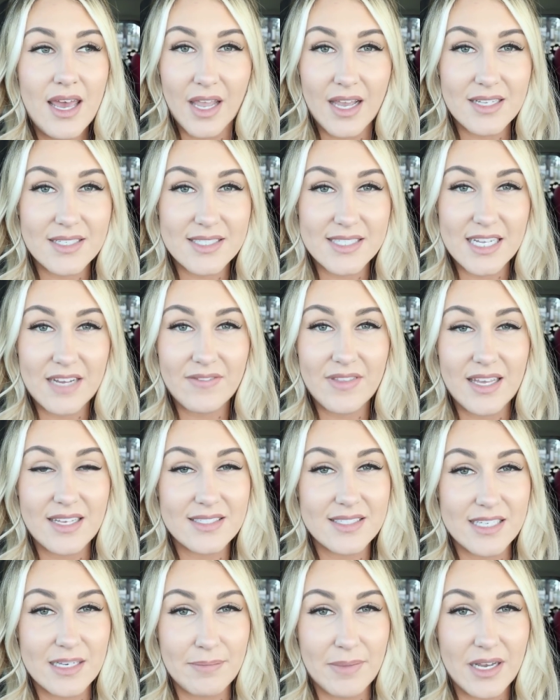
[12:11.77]
and see if they
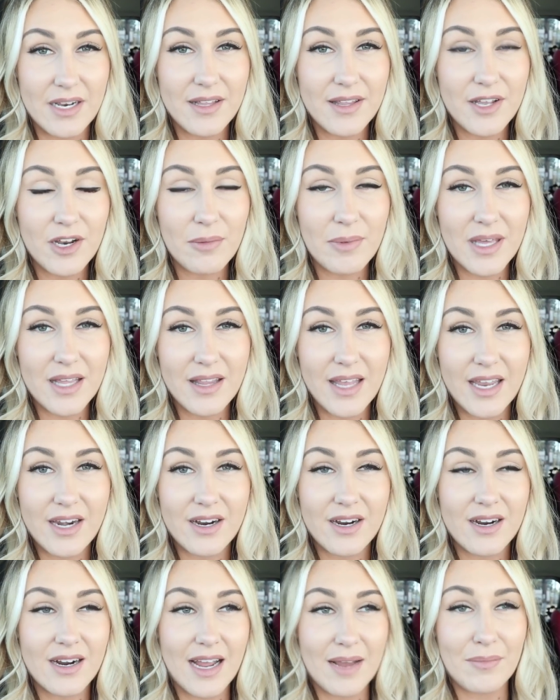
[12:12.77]
sleep in a little bit later.